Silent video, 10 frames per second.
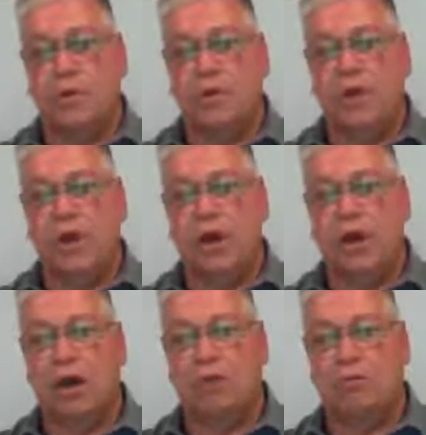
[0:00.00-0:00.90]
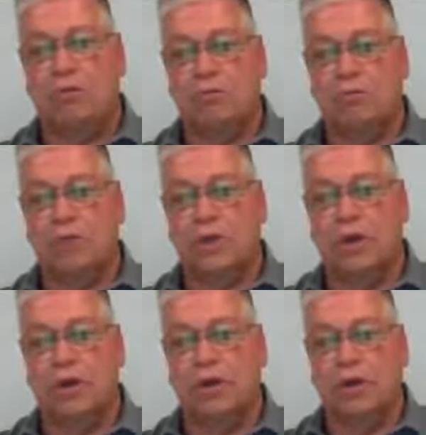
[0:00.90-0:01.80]
We have
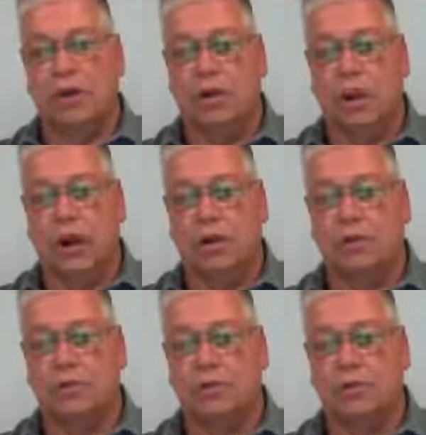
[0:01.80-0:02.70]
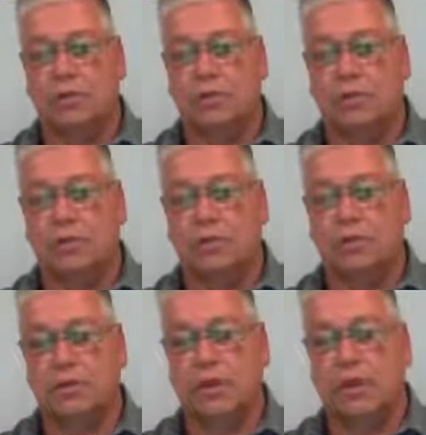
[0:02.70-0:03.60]
taken a lot,
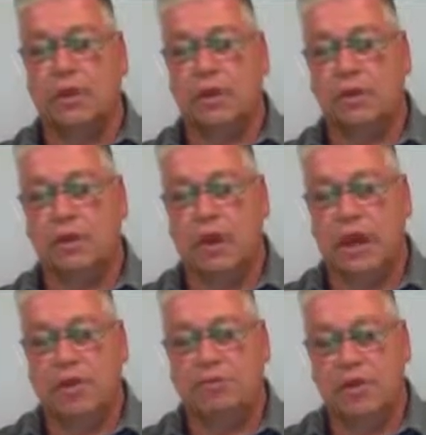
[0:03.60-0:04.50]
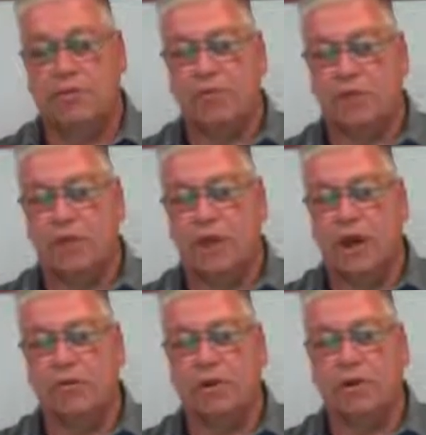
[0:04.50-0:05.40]
and I have to give it to the
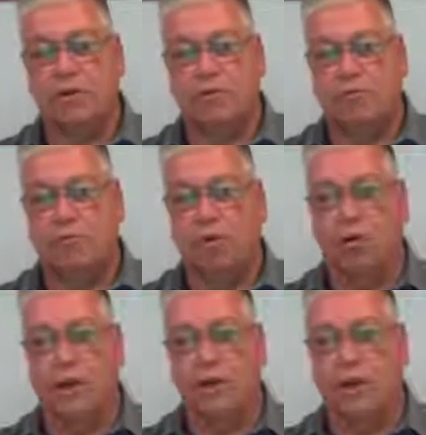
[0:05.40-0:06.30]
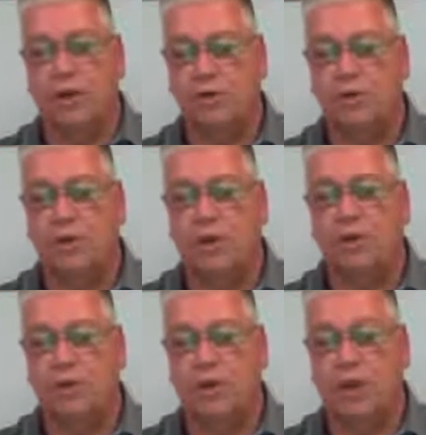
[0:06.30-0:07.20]
governor for giving it to
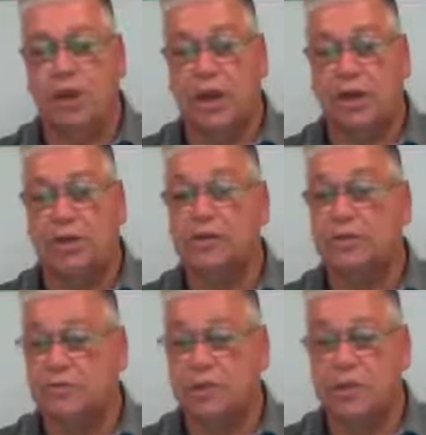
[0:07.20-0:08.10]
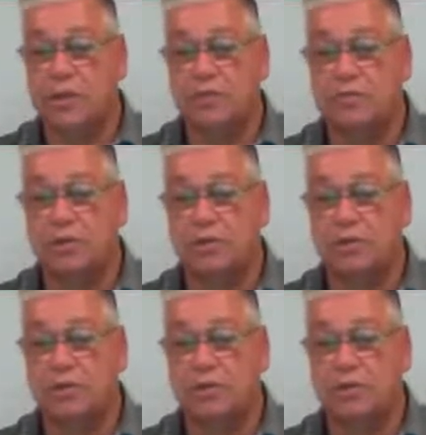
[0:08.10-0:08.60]
each one of the counties themselves.